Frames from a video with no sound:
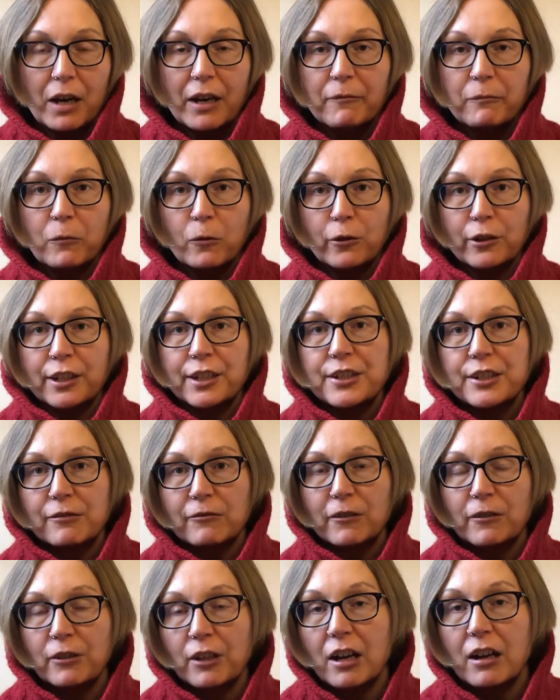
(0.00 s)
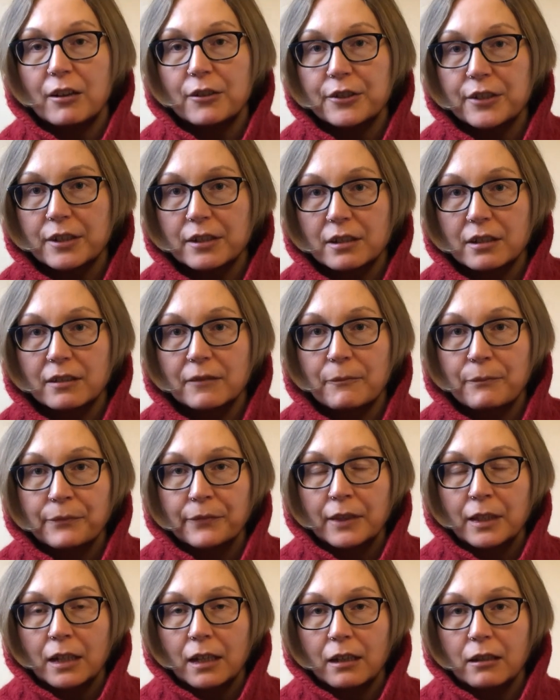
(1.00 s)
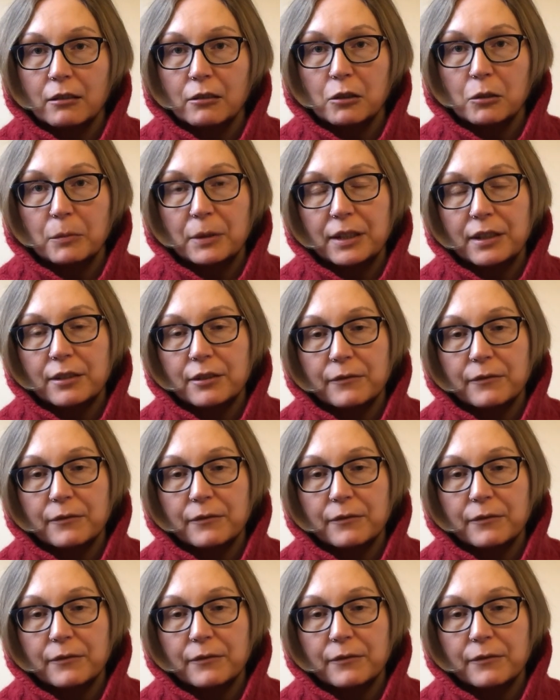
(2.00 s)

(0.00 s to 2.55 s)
I've worn this around the house a little bit.